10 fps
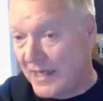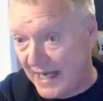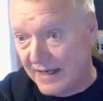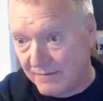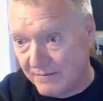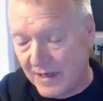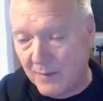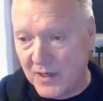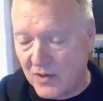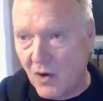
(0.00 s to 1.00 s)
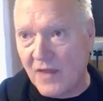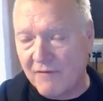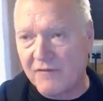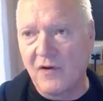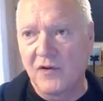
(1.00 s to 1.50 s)
we did, and we
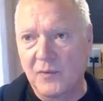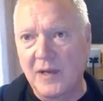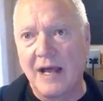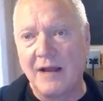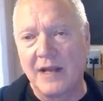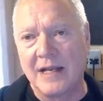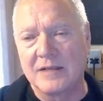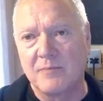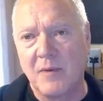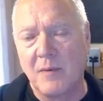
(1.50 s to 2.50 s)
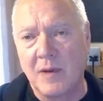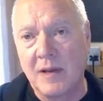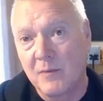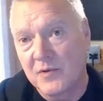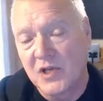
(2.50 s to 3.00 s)
got that first one out, and it
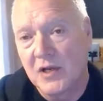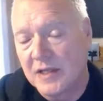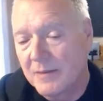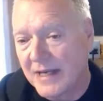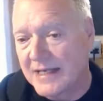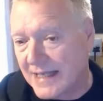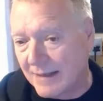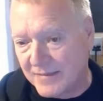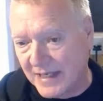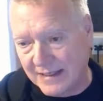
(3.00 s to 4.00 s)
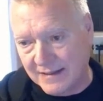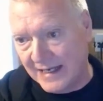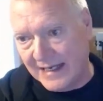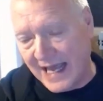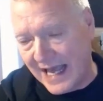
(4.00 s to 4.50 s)
was certainly the biggest update
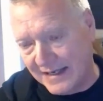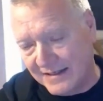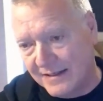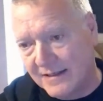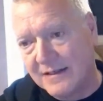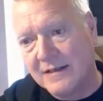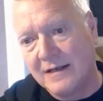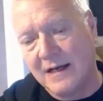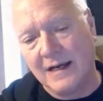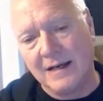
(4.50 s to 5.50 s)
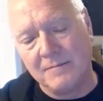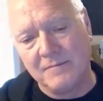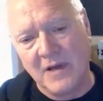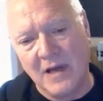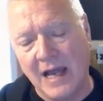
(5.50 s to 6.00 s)
they'd had.
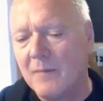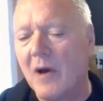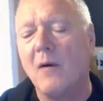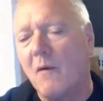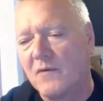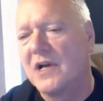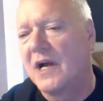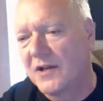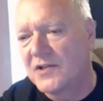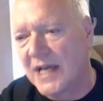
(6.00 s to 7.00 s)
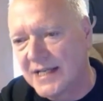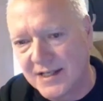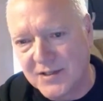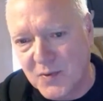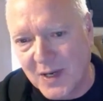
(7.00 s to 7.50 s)
And obviously I could say
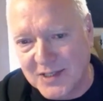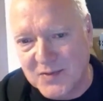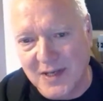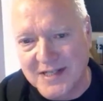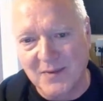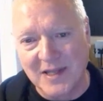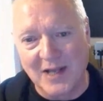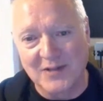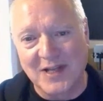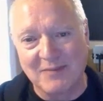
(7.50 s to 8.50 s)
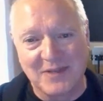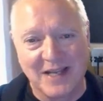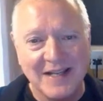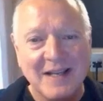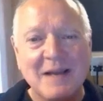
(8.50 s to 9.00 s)
since 2020 when the last
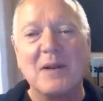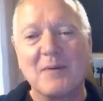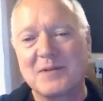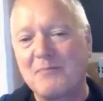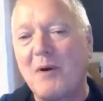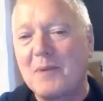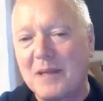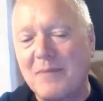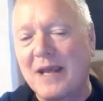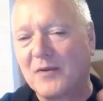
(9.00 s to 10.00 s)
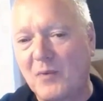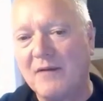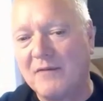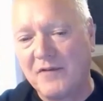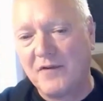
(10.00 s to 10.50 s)
update, but it was probably the biggest
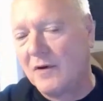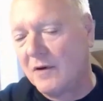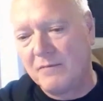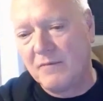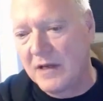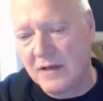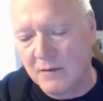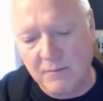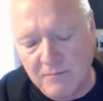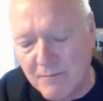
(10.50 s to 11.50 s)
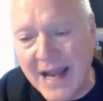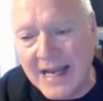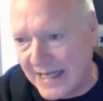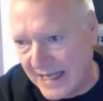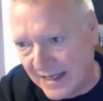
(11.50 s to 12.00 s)
one for
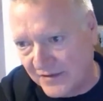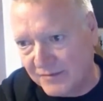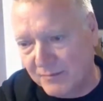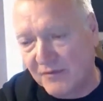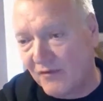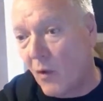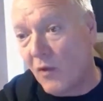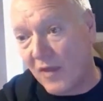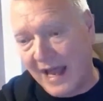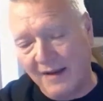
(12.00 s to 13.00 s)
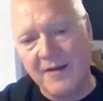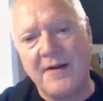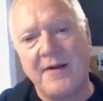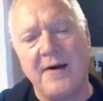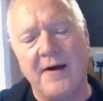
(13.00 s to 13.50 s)
many years before that,
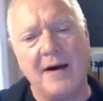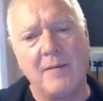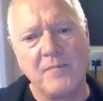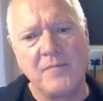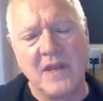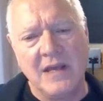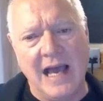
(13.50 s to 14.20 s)
and